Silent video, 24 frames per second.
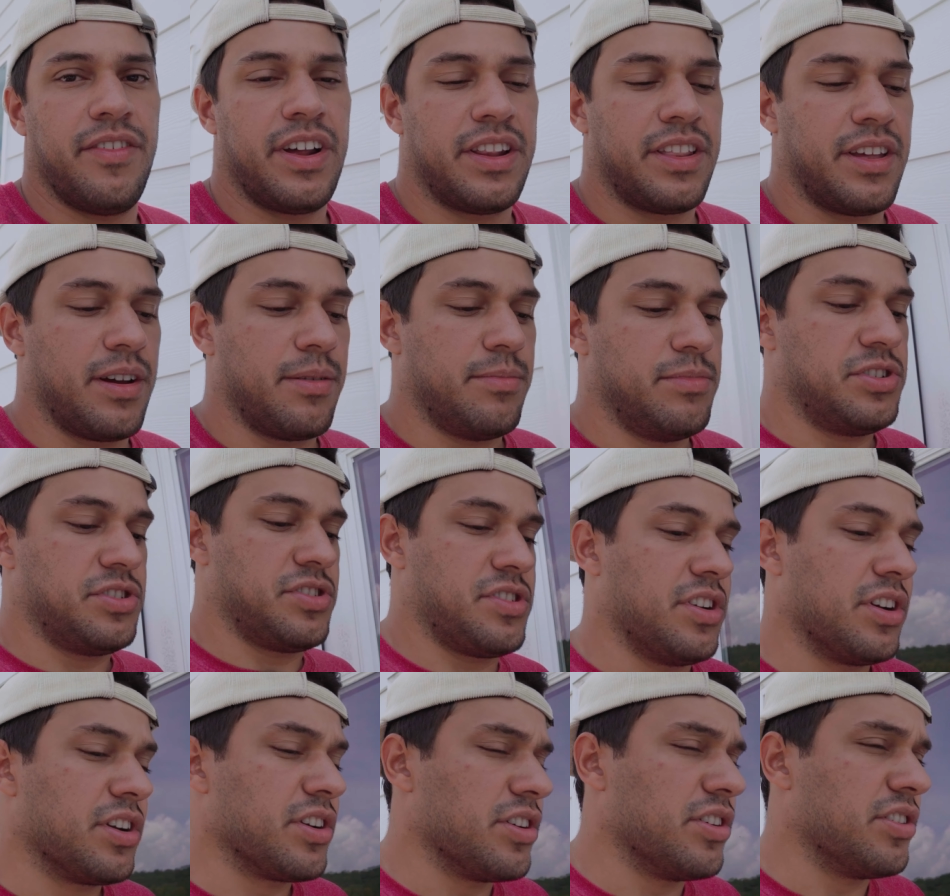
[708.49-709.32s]
I think I'm
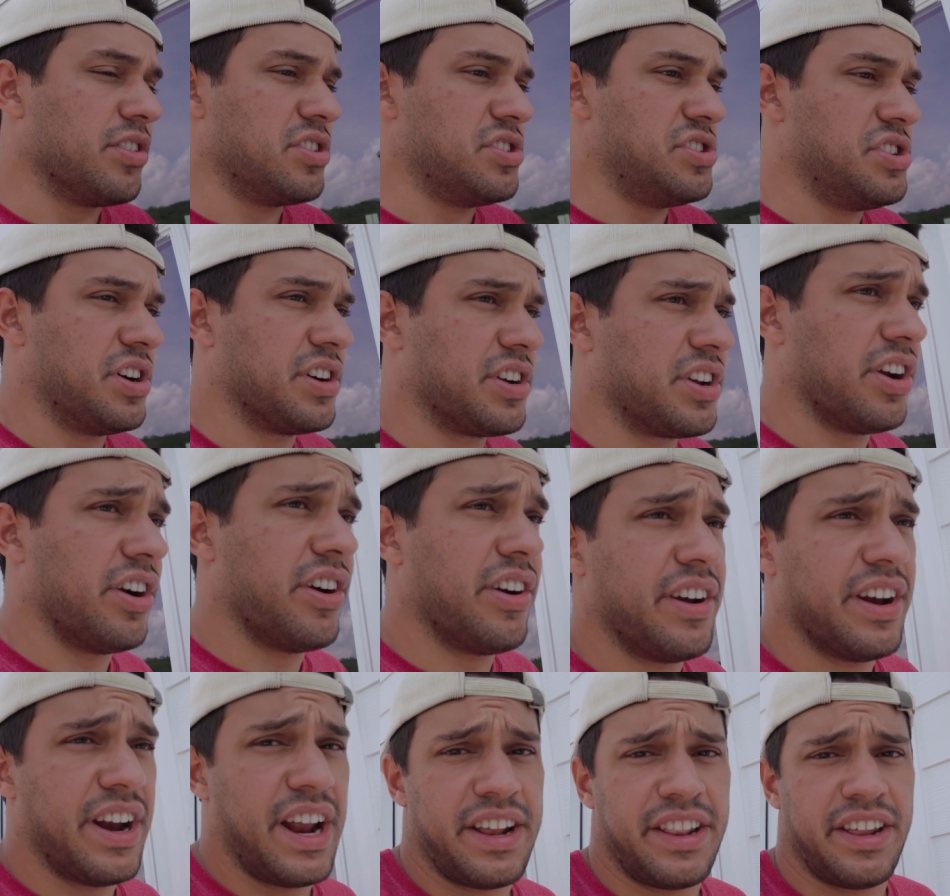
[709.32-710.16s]
just gonna go to the
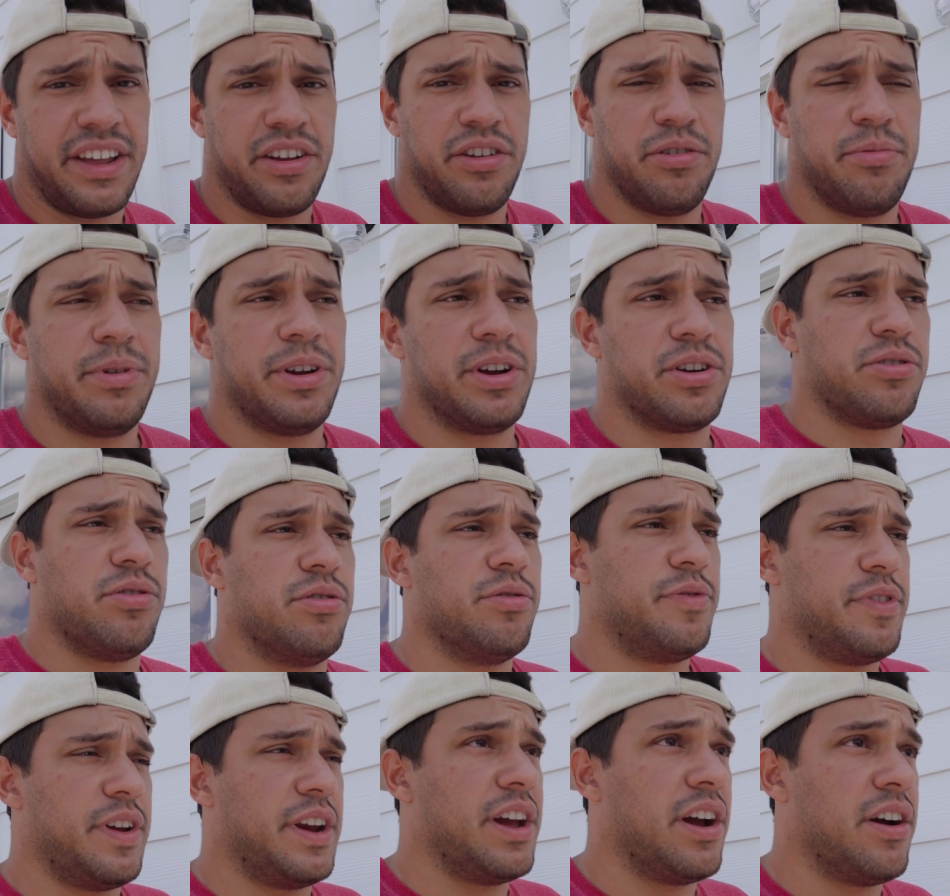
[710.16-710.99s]
junkyard, and I think it would be a
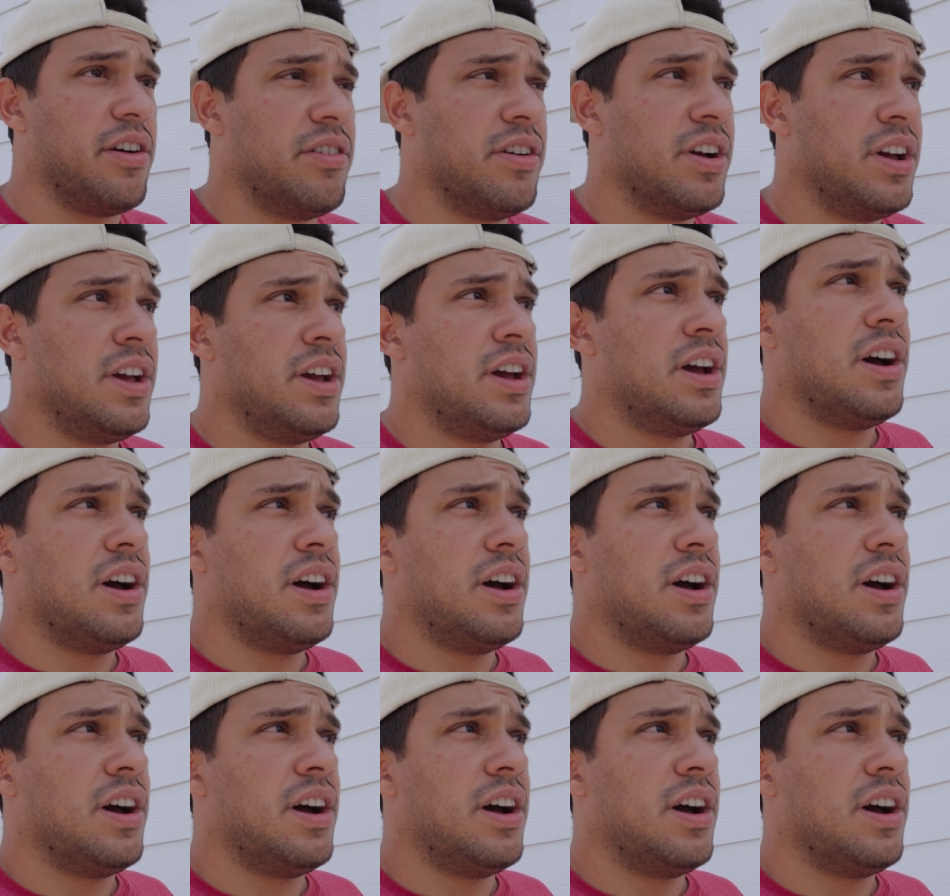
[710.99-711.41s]
cool video.